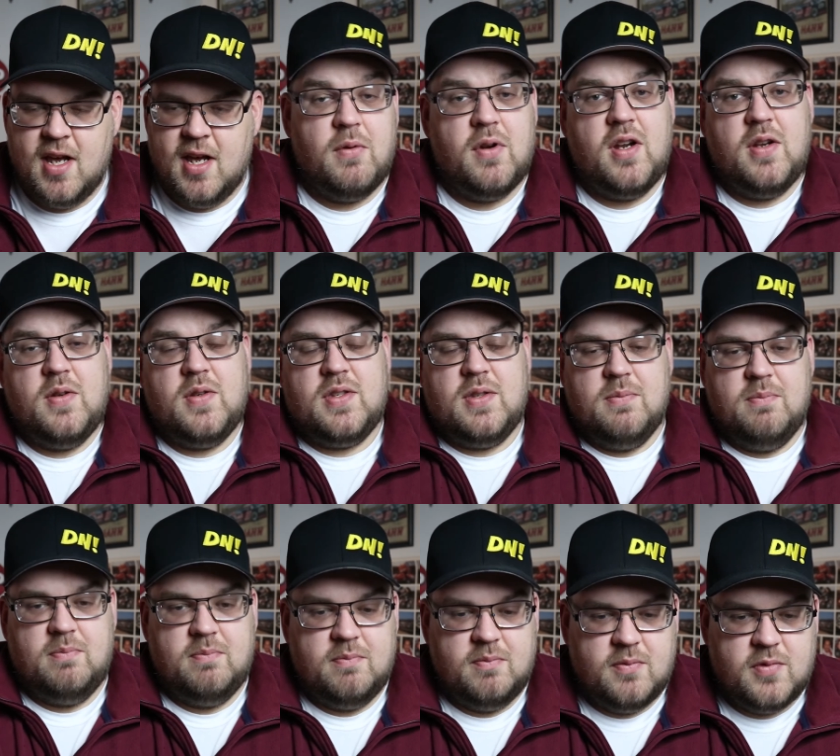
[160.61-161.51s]
I want to do
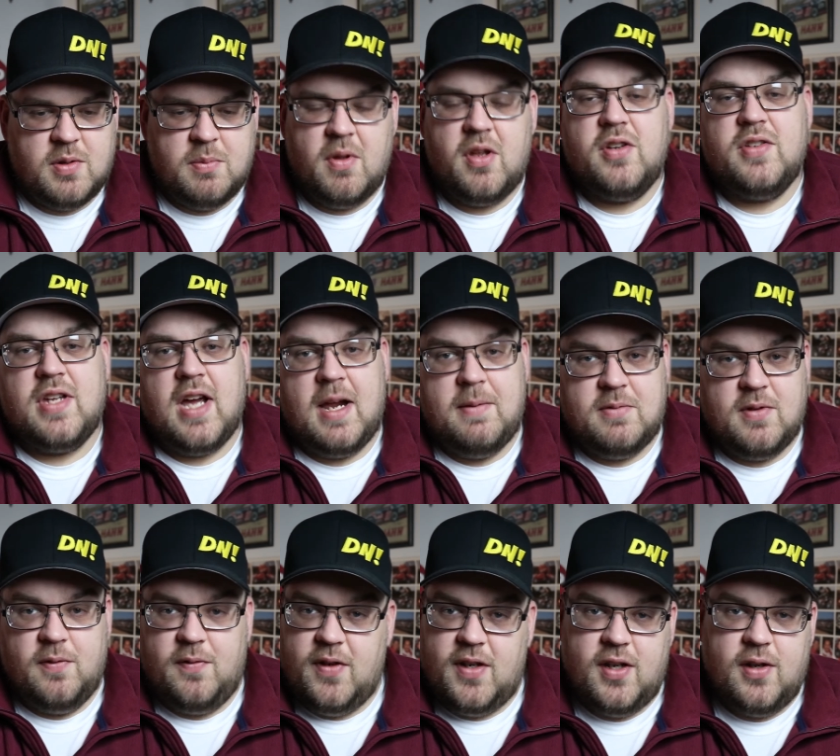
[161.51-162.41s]
some, some other
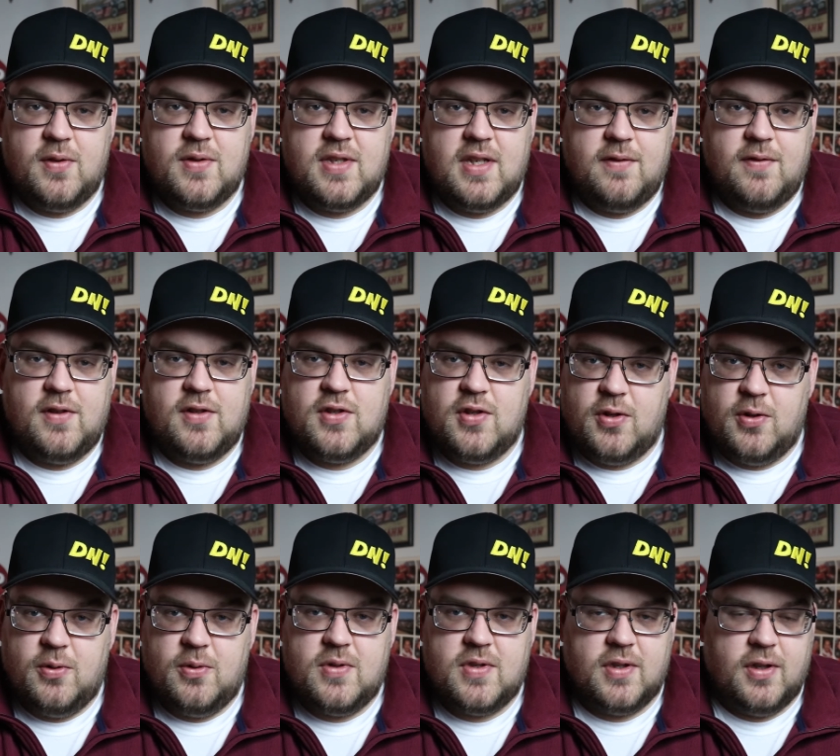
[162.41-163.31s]
types of videos even
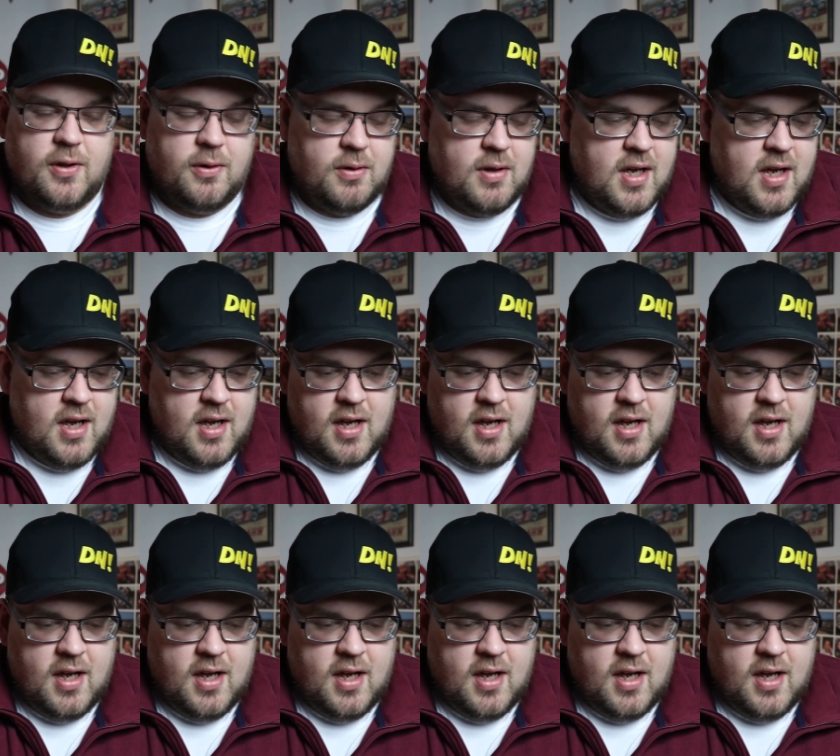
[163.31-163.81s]
too, so